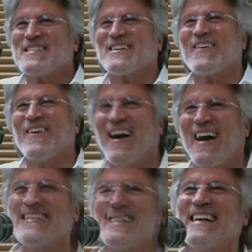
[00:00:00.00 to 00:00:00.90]

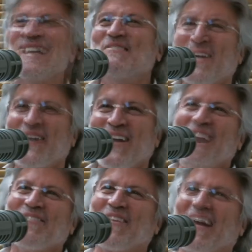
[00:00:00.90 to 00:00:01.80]
garage, peel
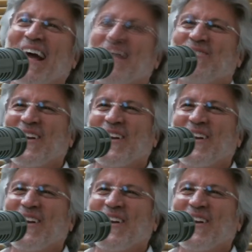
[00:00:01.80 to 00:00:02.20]
off the label